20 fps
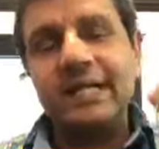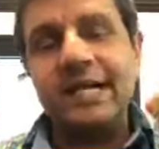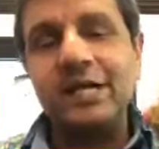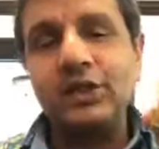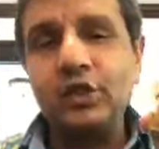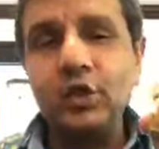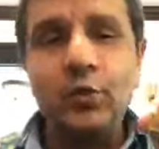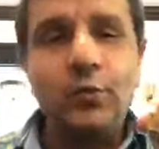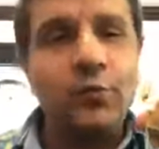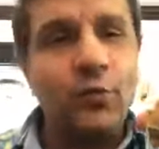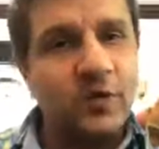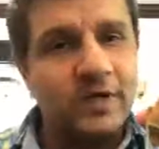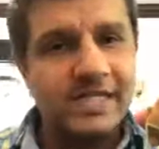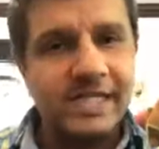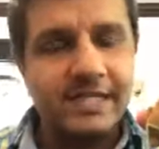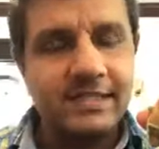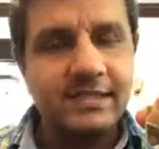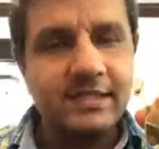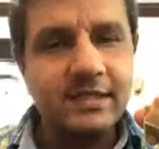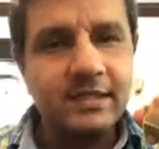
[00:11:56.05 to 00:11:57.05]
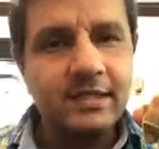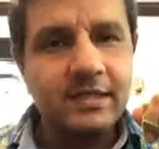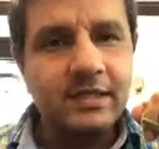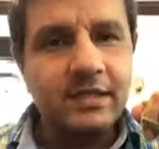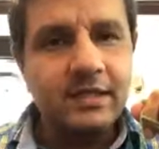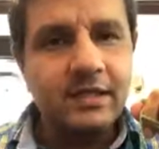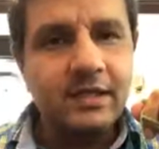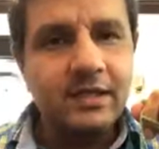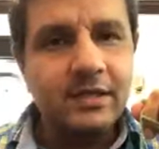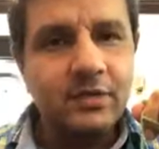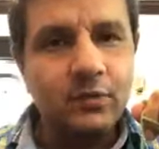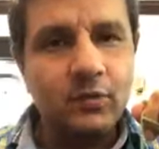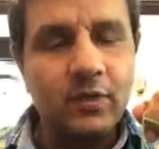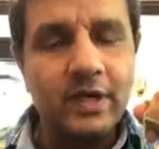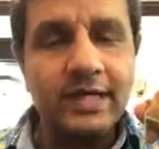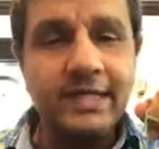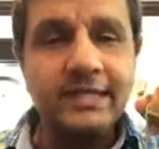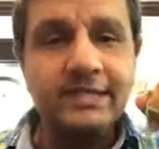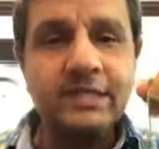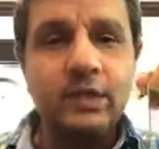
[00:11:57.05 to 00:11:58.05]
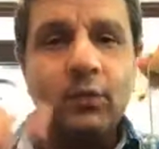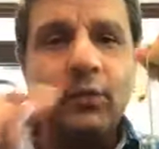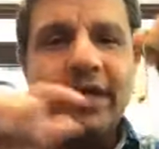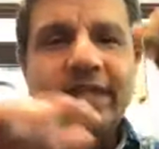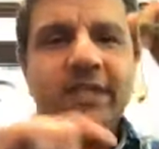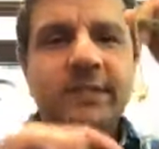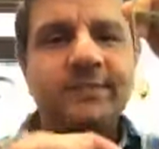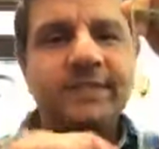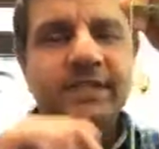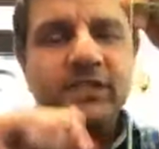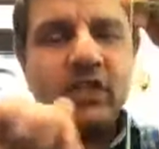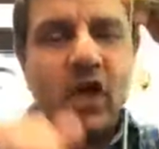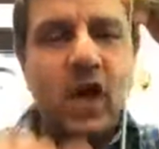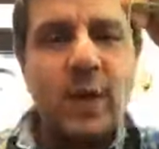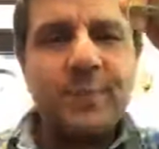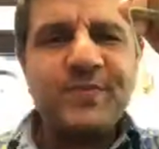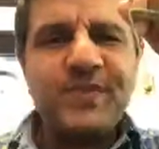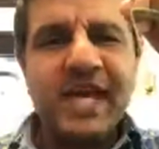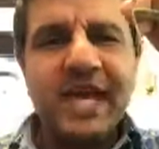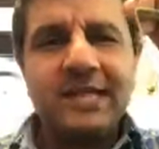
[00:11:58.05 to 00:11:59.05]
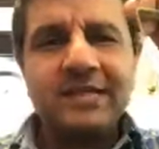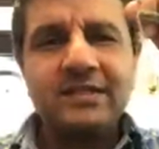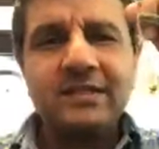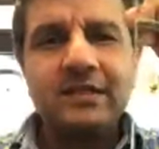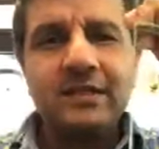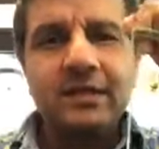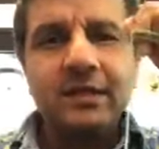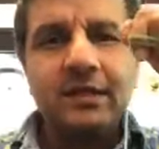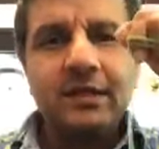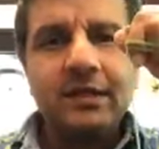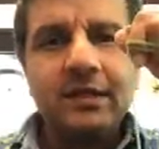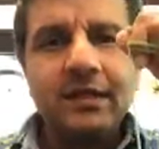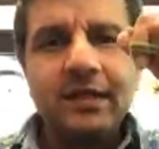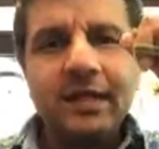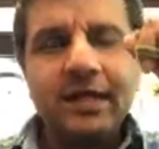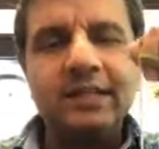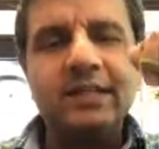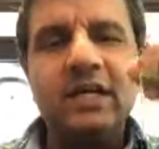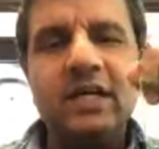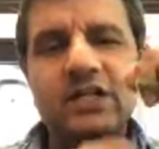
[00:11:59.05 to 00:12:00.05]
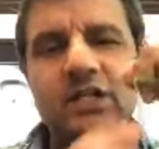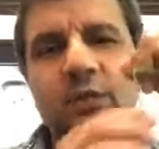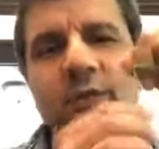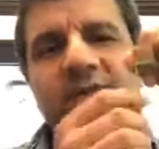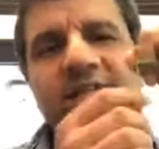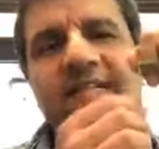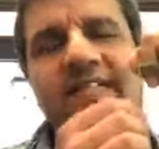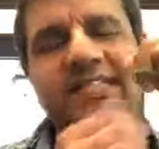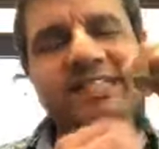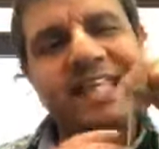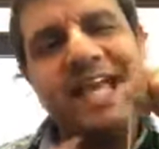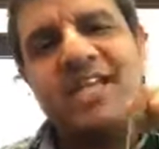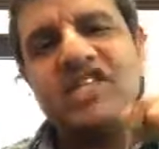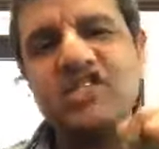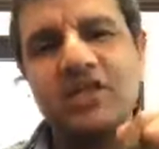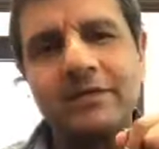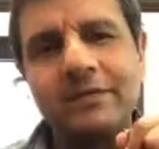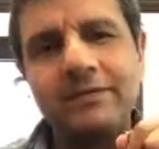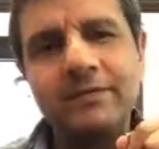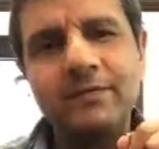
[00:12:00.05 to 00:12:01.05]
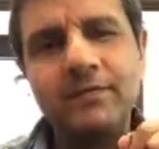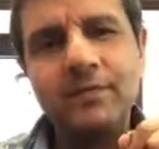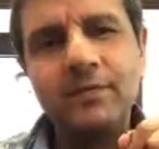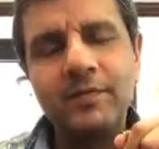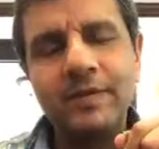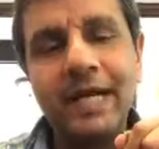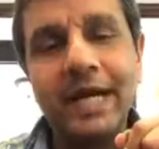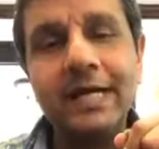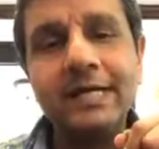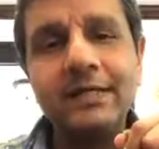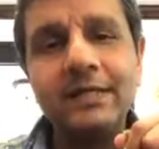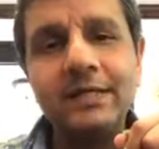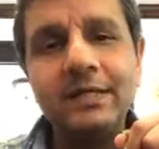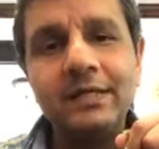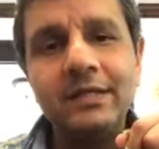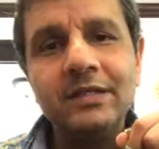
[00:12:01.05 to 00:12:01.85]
there are two forces. One is the weight of this object, and the other one is tension. Right?